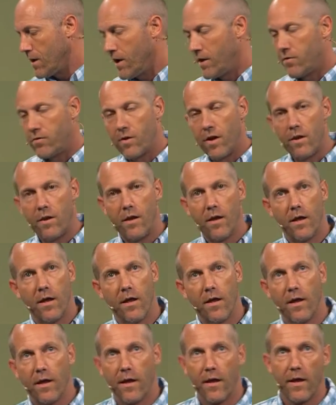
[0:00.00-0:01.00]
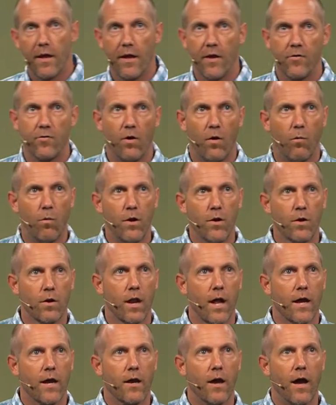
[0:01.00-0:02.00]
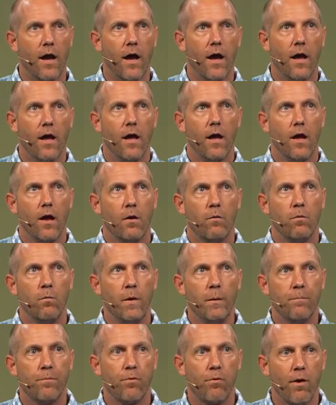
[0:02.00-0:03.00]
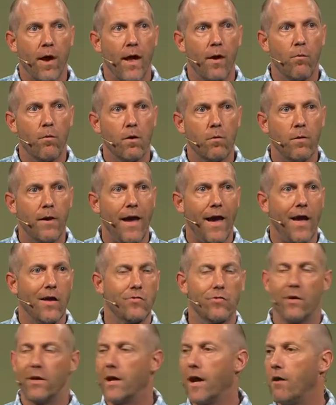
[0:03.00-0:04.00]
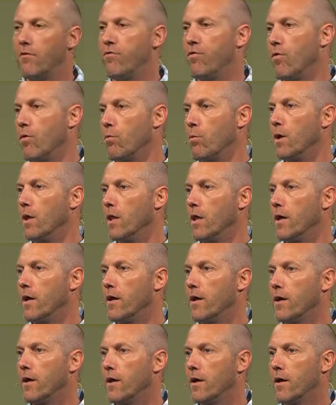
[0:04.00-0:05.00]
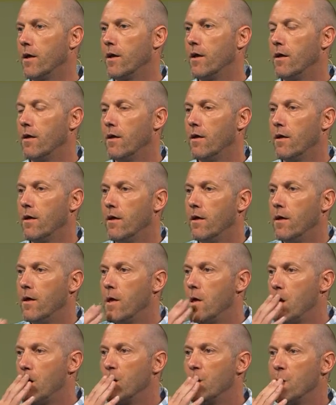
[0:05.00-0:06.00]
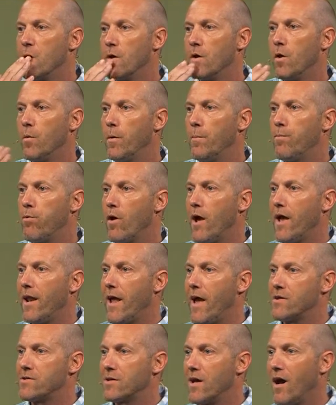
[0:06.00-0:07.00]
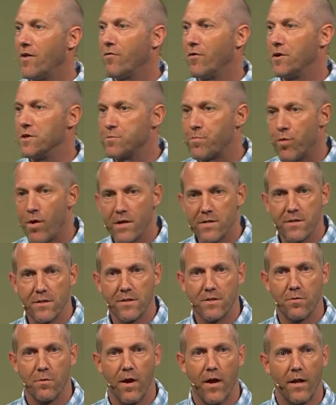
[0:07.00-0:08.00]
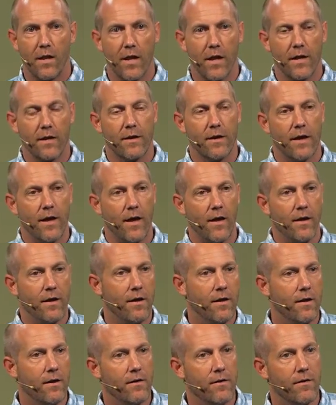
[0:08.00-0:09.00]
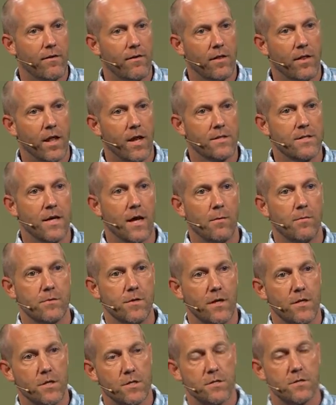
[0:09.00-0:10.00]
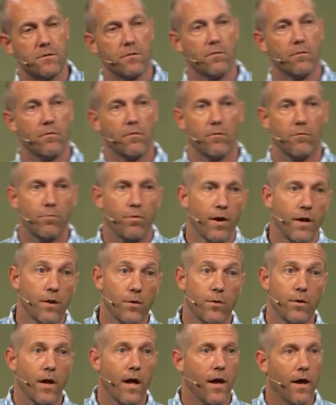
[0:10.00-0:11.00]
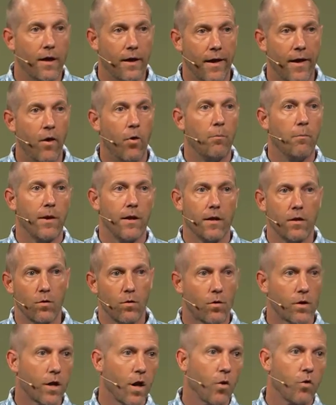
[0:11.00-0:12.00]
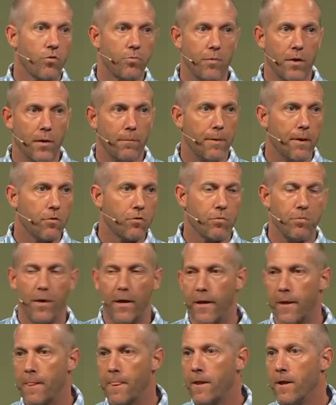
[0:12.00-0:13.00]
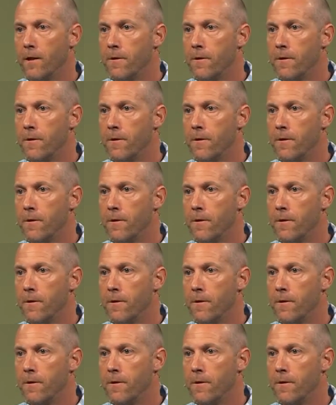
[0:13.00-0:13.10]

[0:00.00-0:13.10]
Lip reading: And so I wonder, when we pray, what are we asking God for really? You know, we pray and ask God for his presence, right? Like, a lot of times I just pray, Lord, help me. Lord, go with me, be with me.